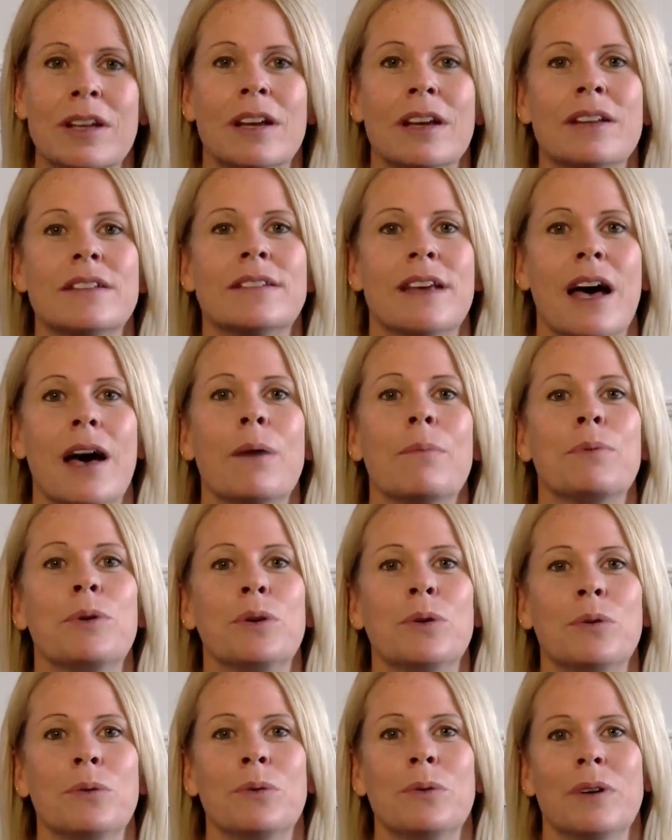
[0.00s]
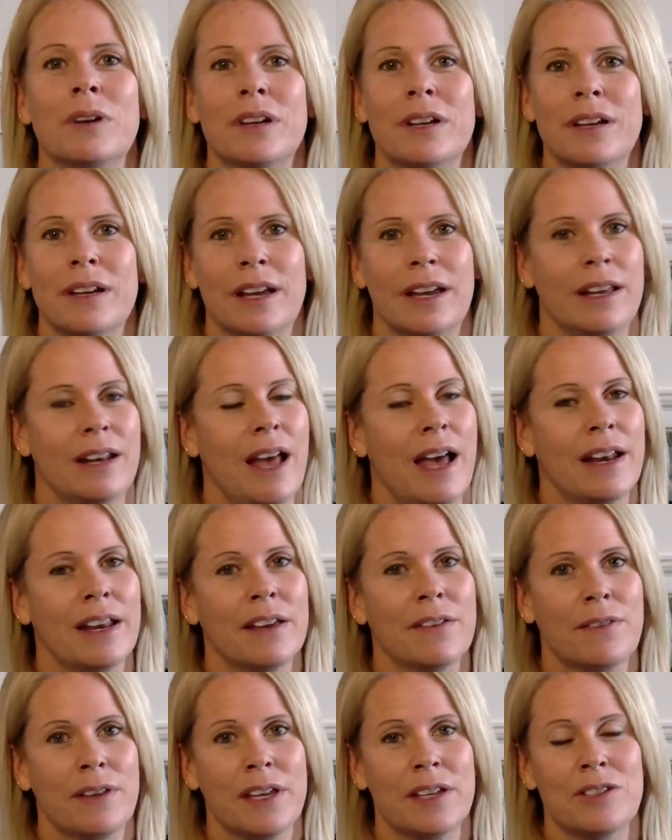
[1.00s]
to help you in
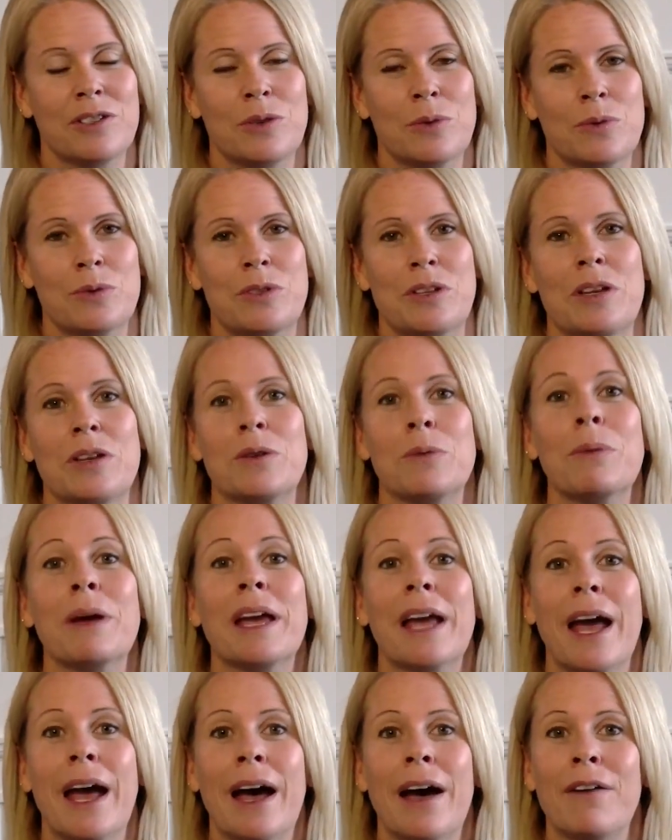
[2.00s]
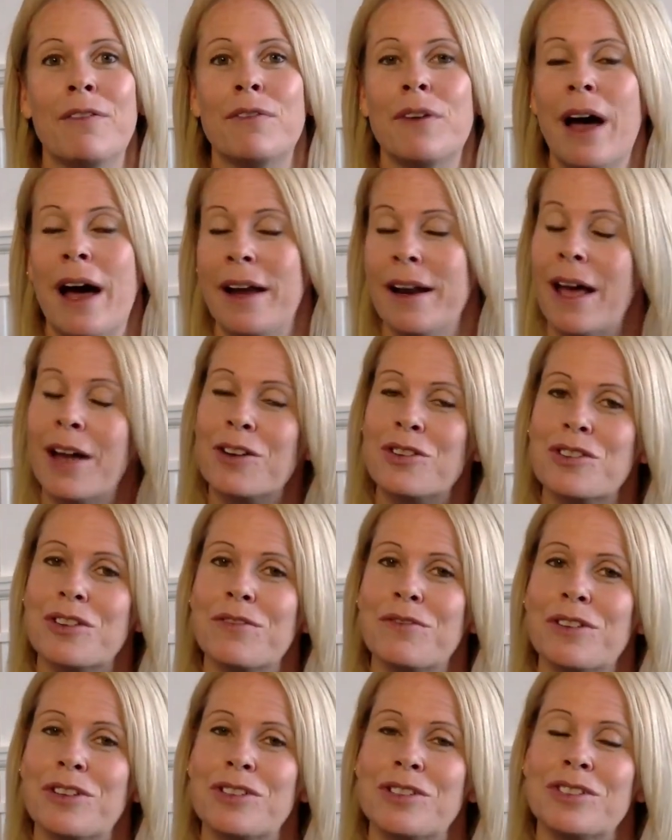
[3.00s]
any of the issues that you may have on energy
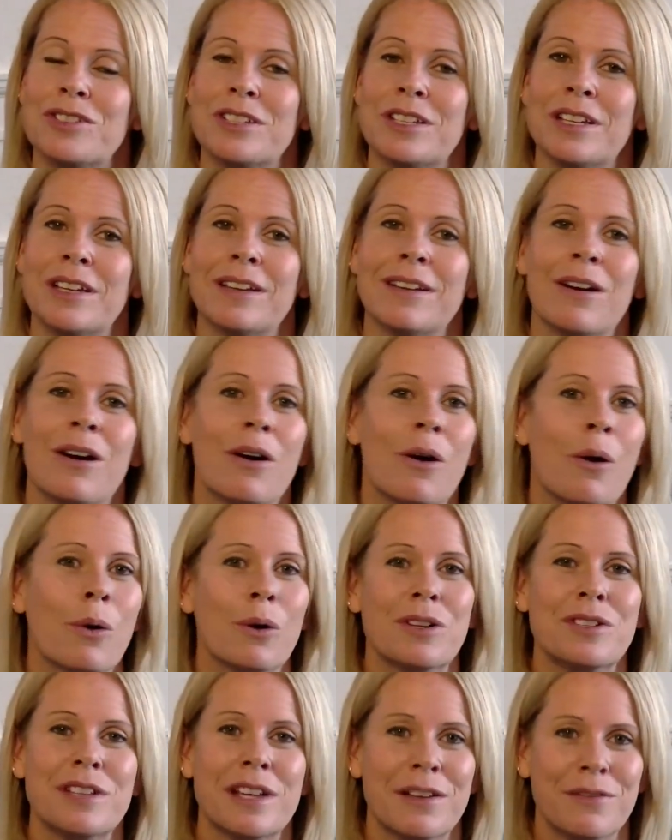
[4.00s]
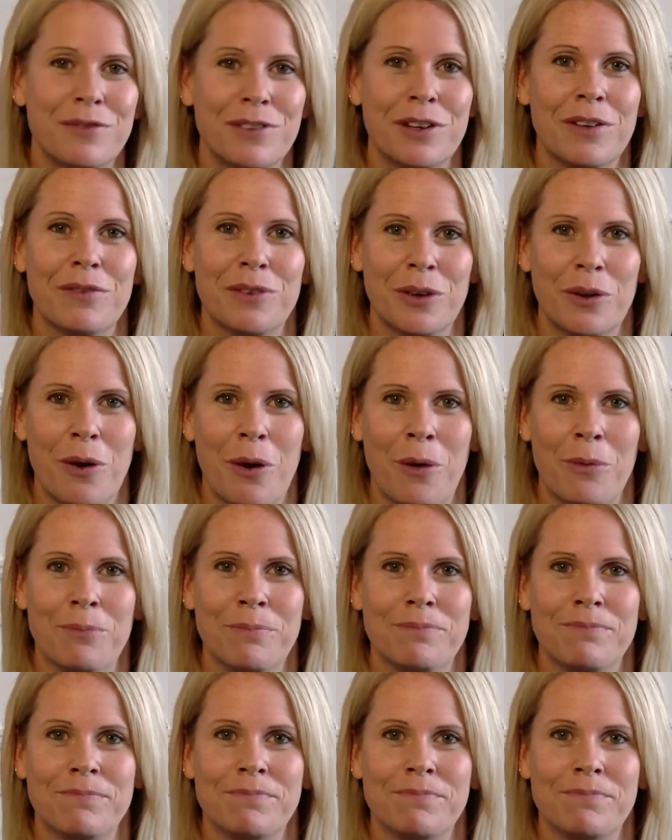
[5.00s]
efficiency or safety of your home.